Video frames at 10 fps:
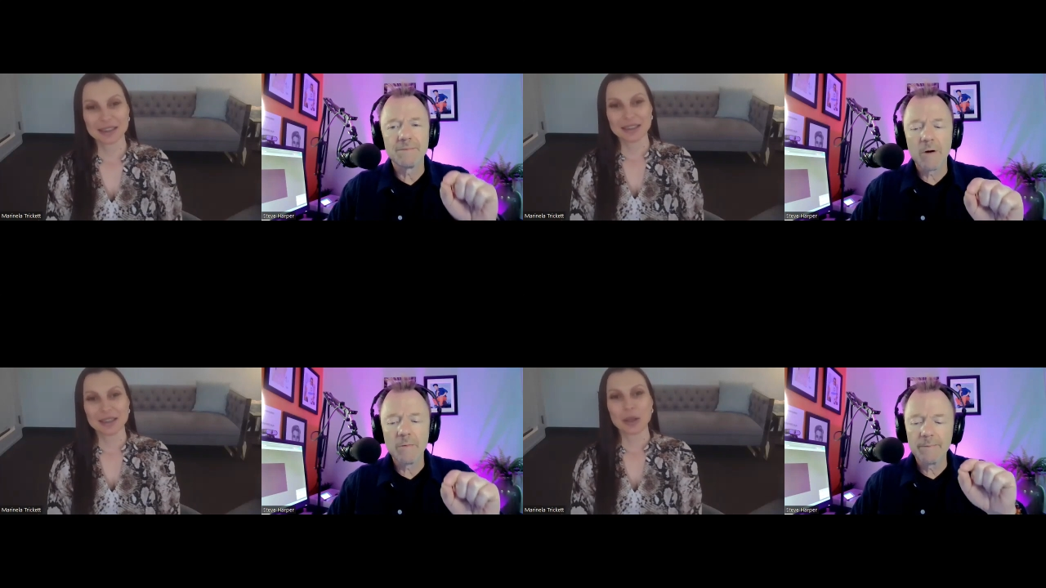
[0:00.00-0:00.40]
Speaker 1: a
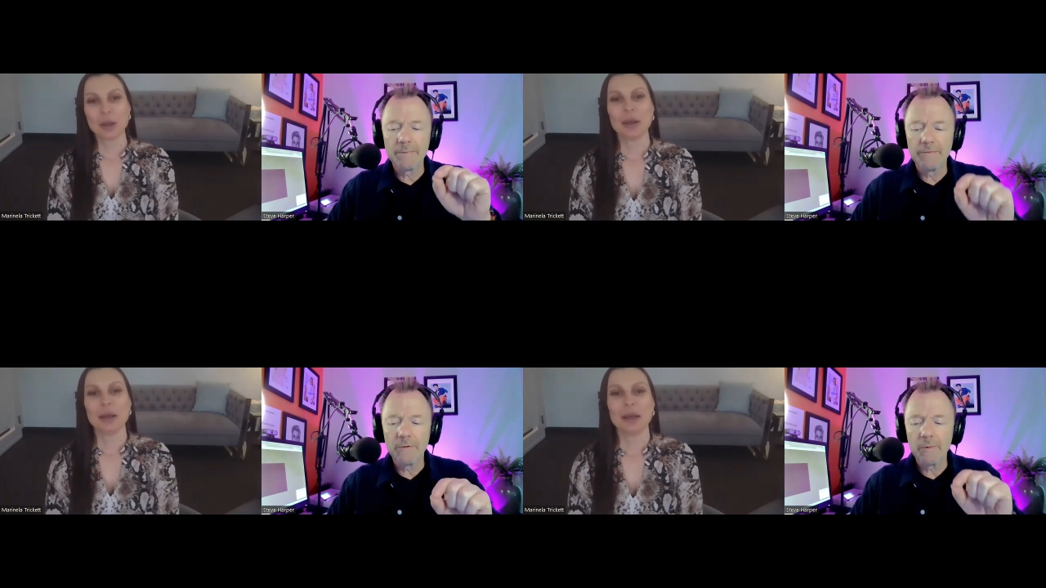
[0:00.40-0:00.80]
moment
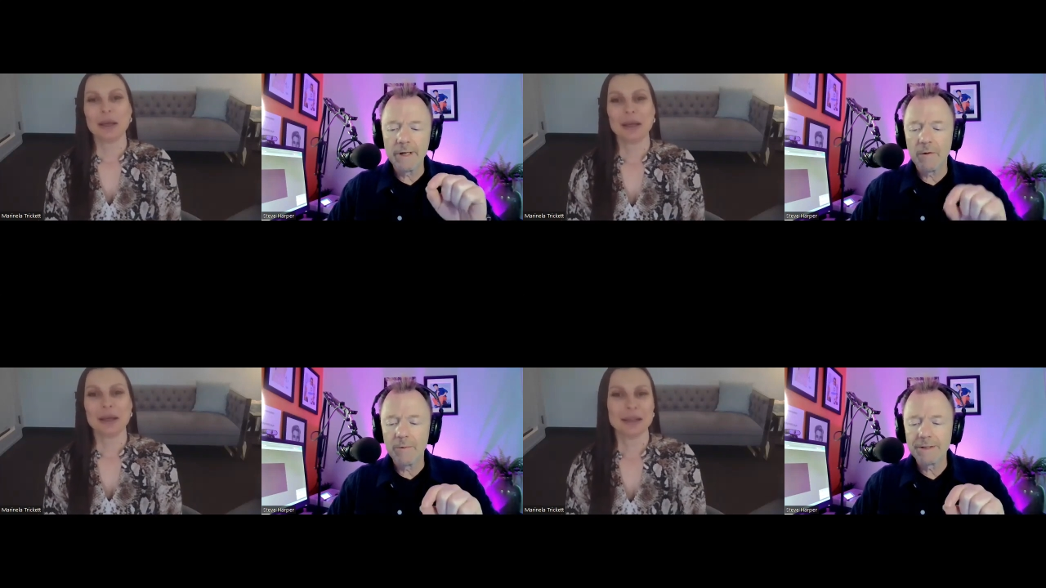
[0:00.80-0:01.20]
before we
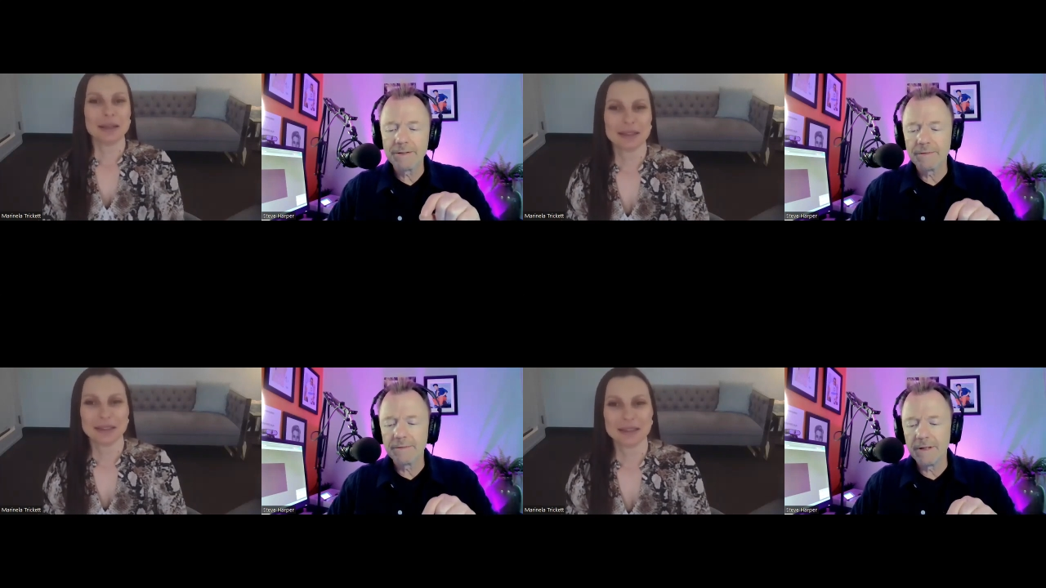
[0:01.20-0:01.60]
go
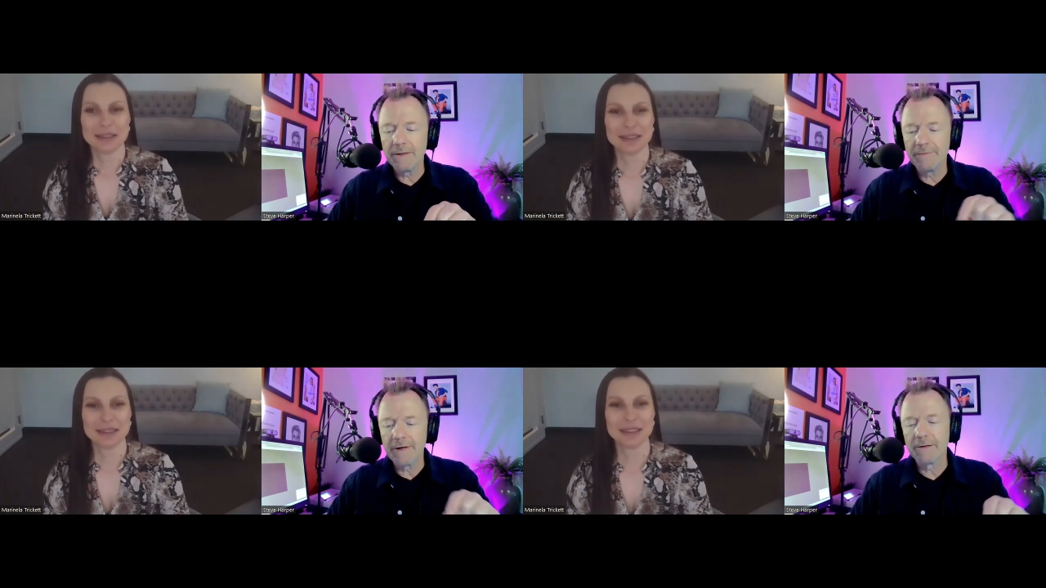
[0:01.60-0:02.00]
into the
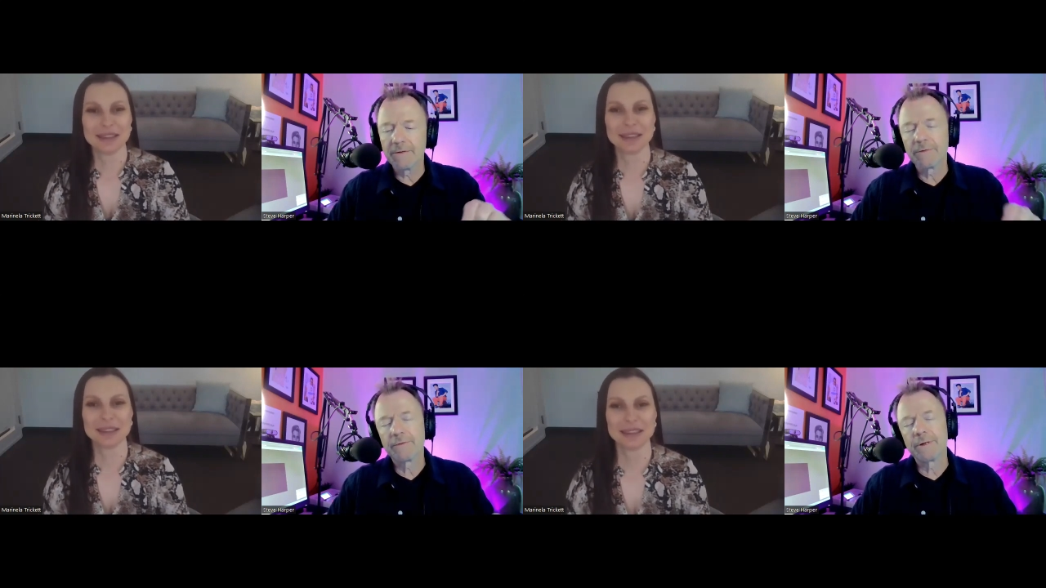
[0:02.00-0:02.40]

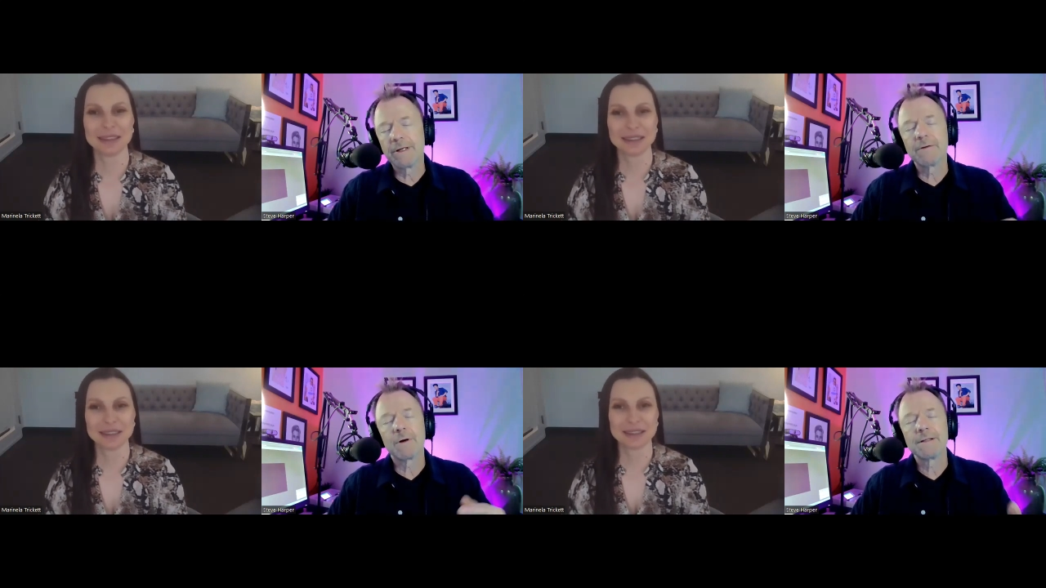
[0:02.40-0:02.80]
final three
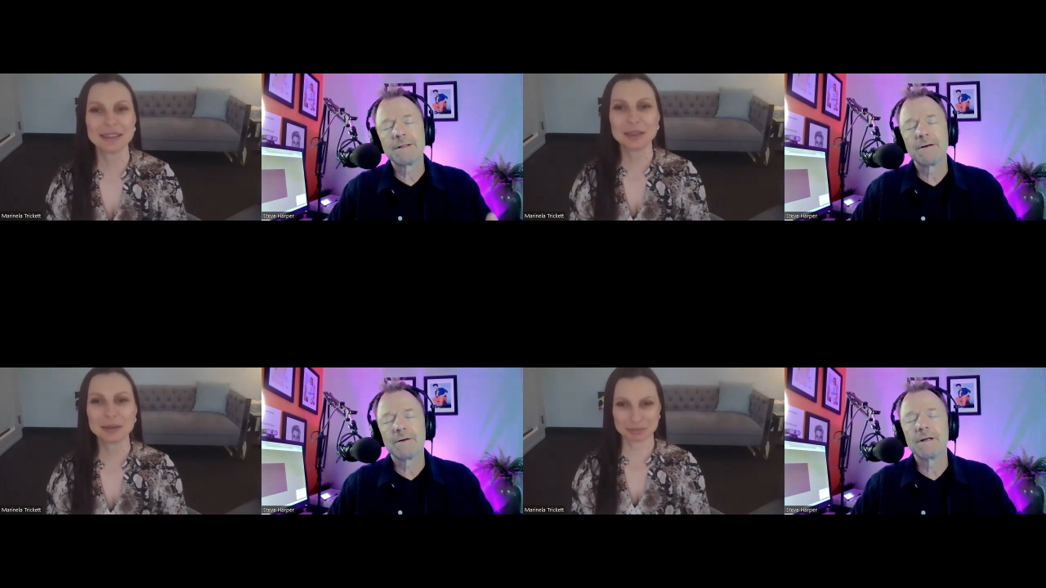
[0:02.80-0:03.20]

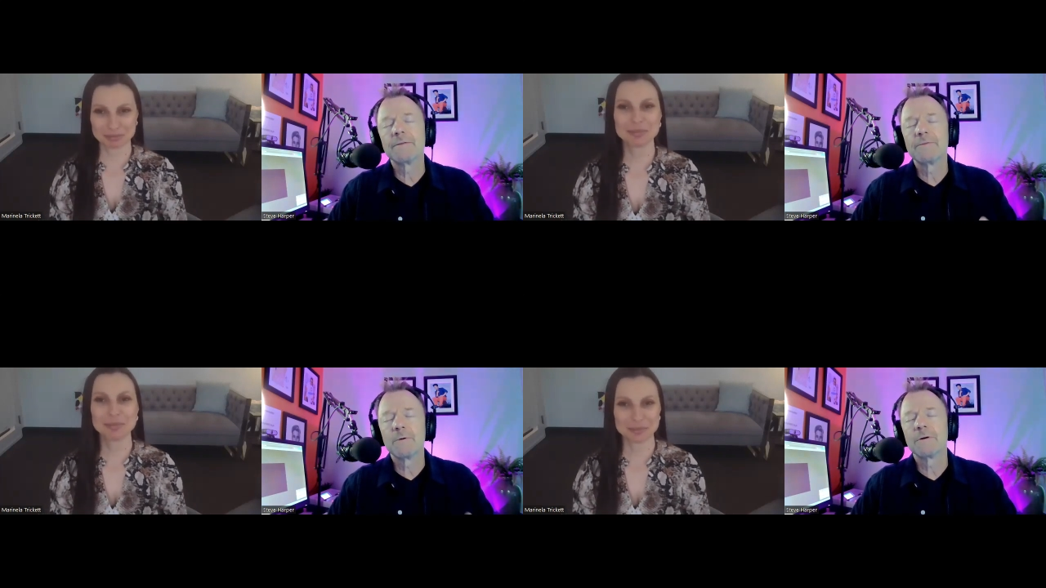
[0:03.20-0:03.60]
criteria
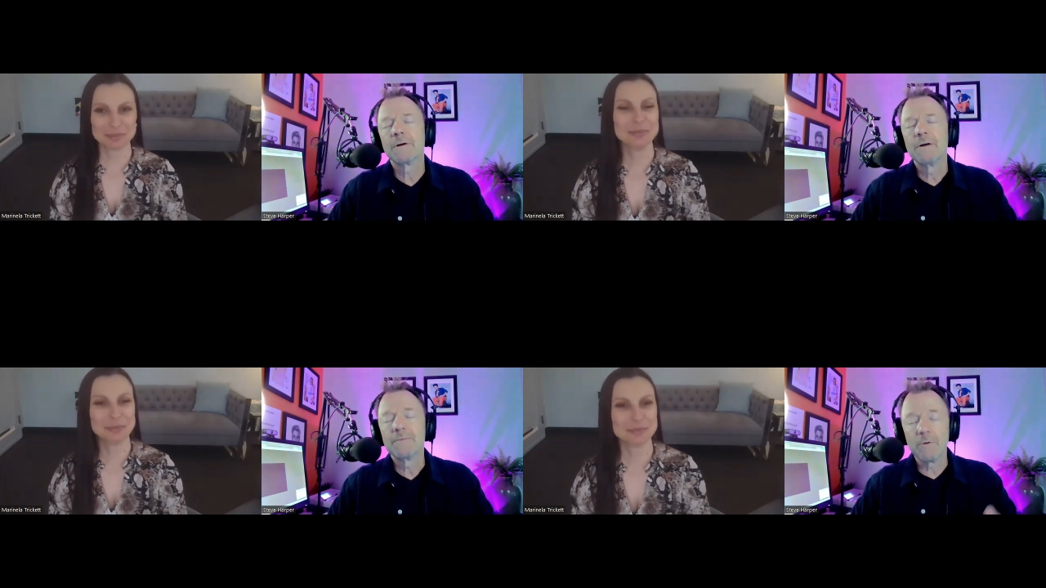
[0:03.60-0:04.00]
for
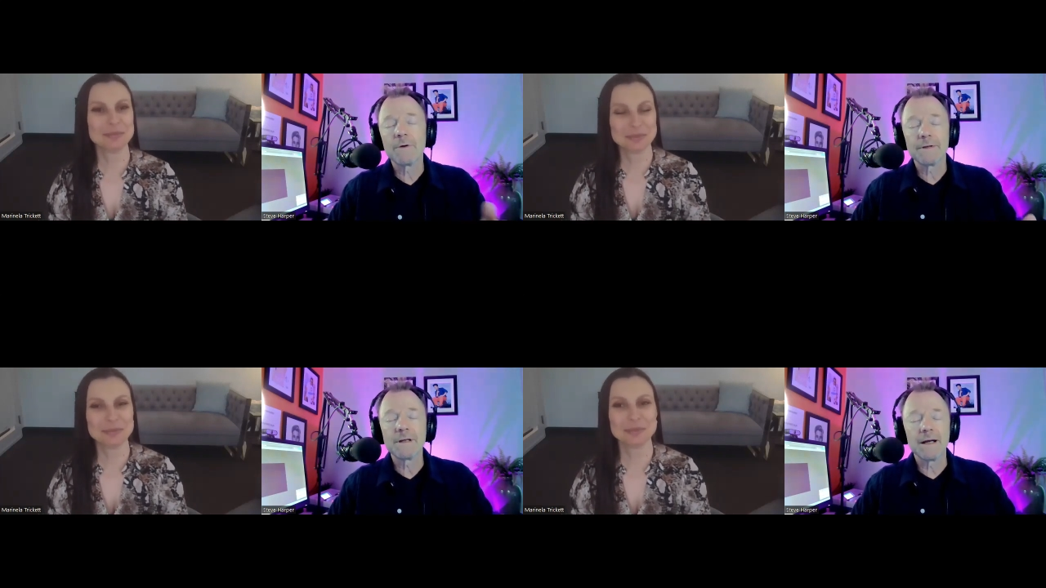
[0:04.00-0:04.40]
for
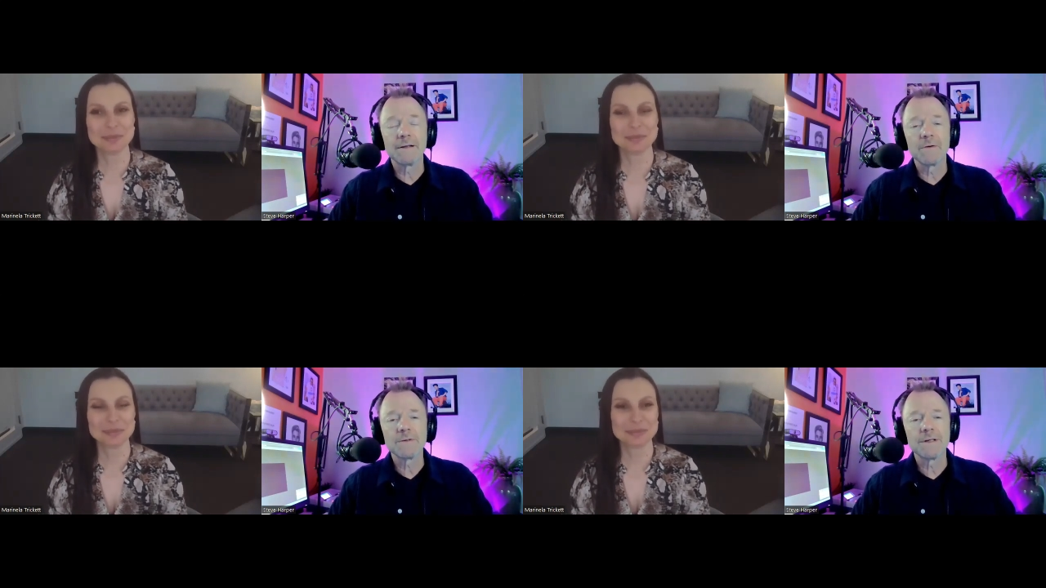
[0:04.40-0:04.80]
the
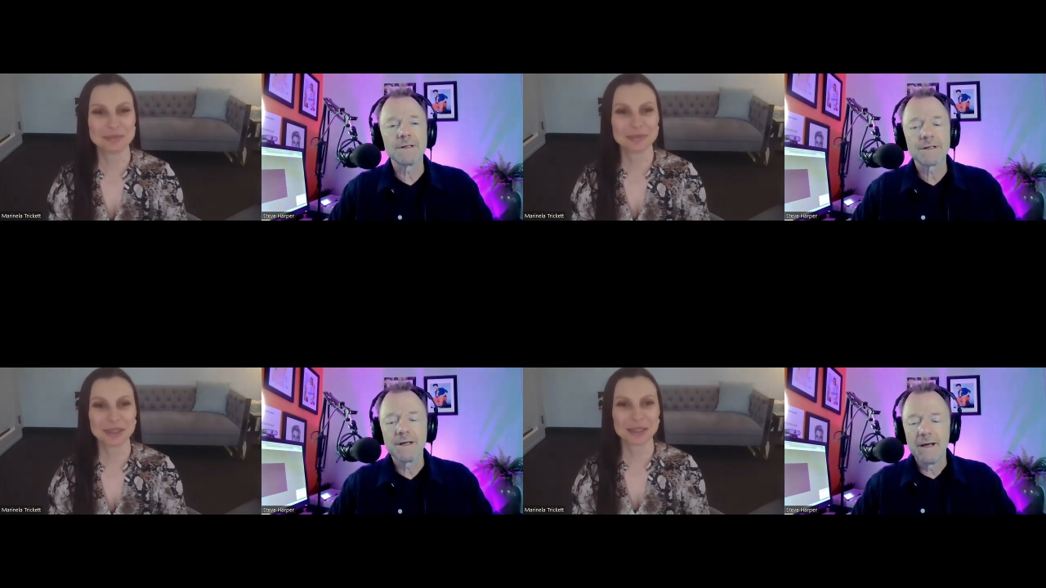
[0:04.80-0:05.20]

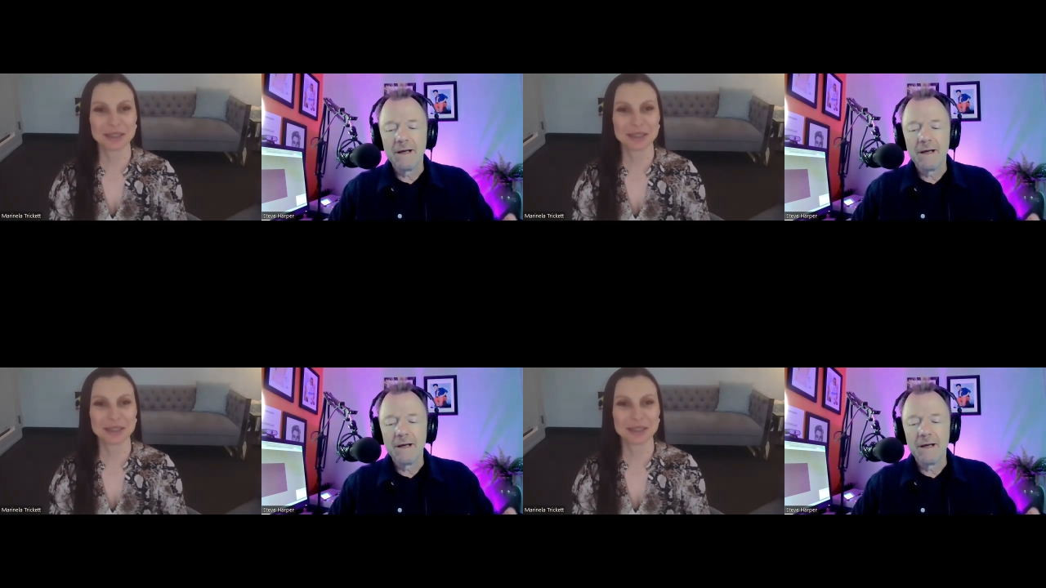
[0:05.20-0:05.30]
diagnosis